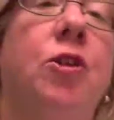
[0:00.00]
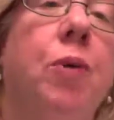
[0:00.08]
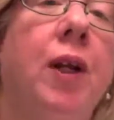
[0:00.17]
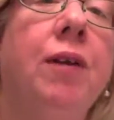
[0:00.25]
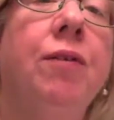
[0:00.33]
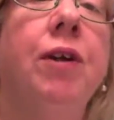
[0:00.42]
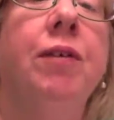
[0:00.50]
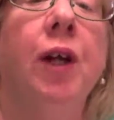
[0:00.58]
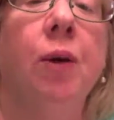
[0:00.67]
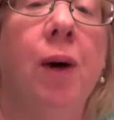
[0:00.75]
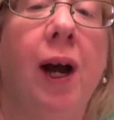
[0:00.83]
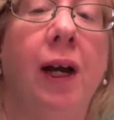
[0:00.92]
one of your
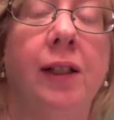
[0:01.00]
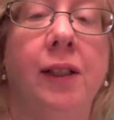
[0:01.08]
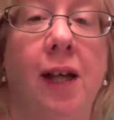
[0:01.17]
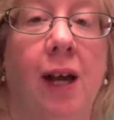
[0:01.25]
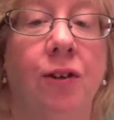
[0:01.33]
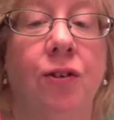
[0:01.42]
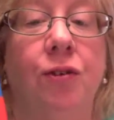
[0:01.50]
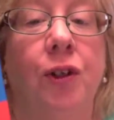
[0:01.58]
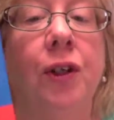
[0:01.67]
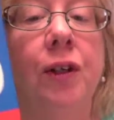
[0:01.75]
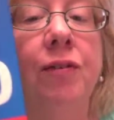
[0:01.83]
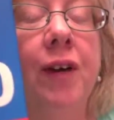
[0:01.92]
required texts for
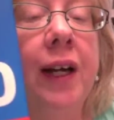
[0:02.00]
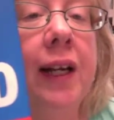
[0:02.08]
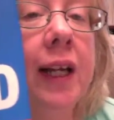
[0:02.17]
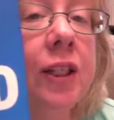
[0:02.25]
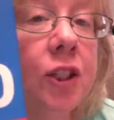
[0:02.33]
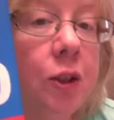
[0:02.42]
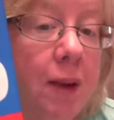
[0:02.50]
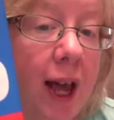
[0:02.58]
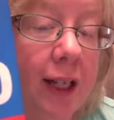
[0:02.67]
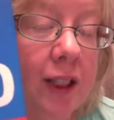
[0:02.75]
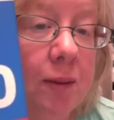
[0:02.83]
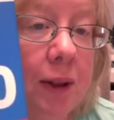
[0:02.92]
your financial
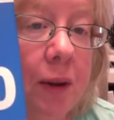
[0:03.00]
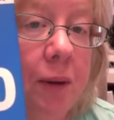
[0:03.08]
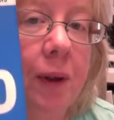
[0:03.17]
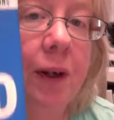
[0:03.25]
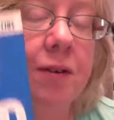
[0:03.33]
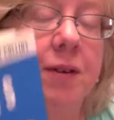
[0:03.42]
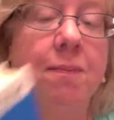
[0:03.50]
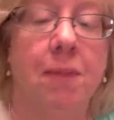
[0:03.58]
management course.